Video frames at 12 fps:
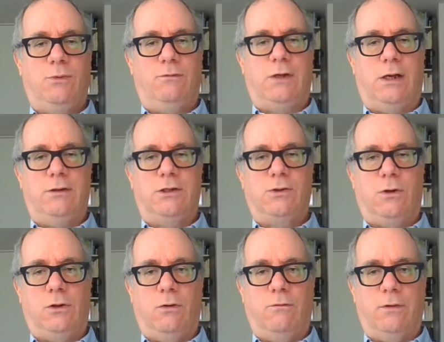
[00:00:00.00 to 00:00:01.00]
We've done this
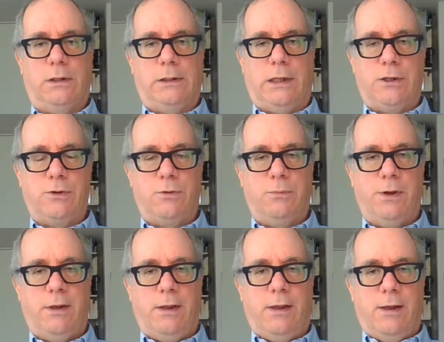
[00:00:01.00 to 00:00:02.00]
all over the globe.
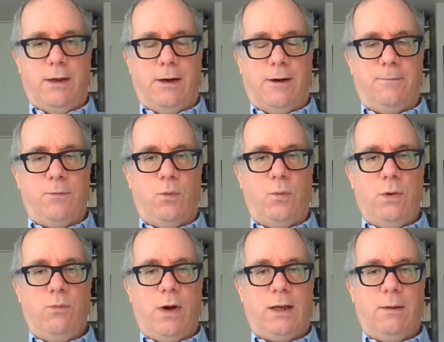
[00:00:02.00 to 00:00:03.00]
We
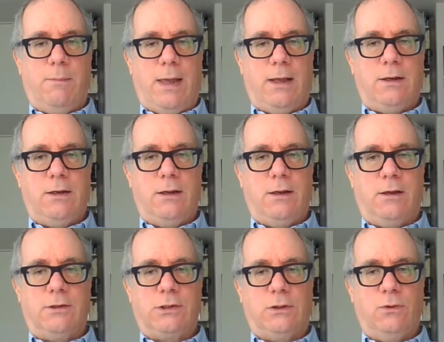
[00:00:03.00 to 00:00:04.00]
recommend
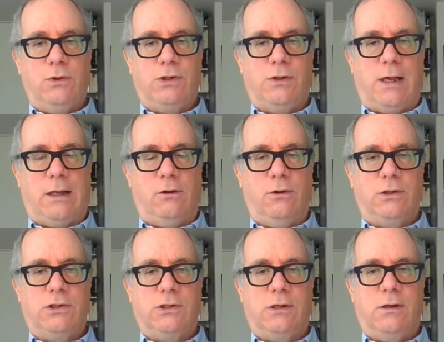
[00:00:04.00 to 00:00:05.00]
a solution that
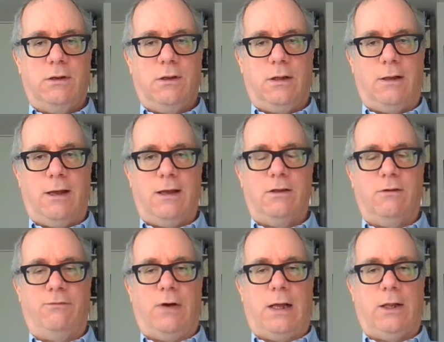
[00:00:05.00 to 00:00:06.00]
looks like the
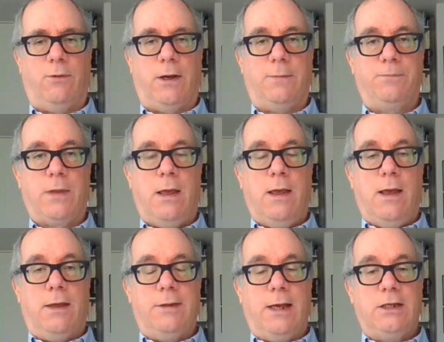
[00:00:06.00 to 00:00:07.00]
following.
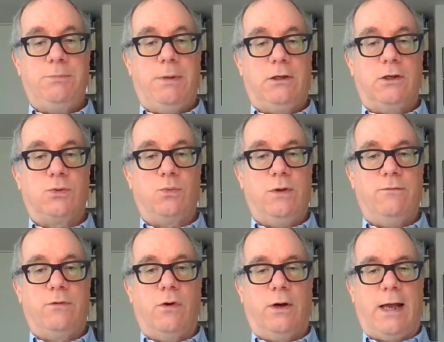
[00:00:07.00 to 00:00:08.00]
And that's because
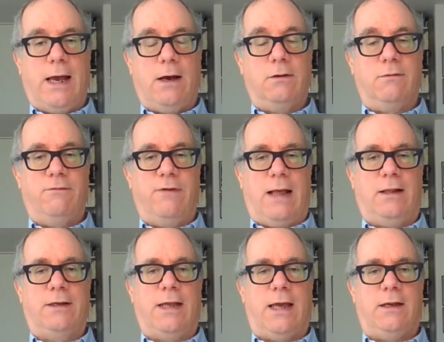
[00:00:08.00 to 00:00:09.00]
we've gone out and
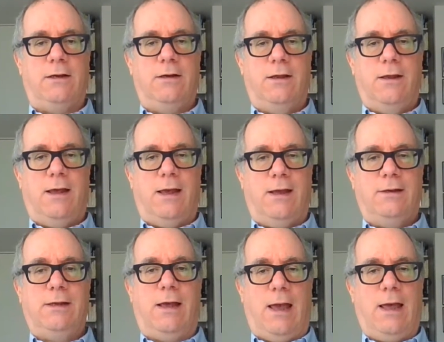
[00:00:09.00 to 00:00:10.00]
validated
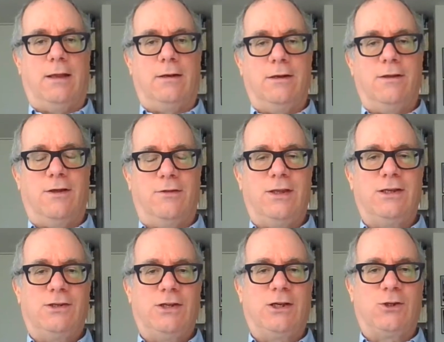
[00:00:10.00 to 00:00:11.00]
end-to-end that
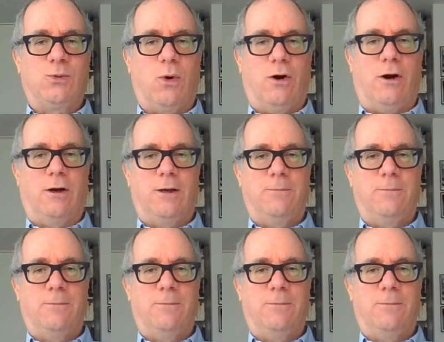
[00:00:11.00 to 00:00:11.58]
these things work.